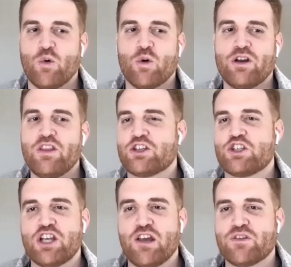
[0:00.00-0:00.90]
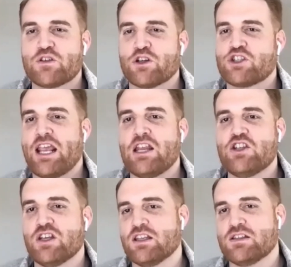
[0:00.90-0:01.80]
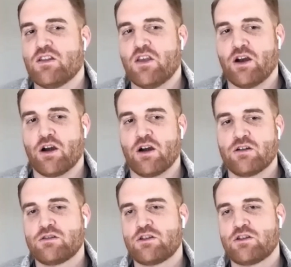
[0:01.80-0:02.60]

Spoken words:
what are the shifts or changes that are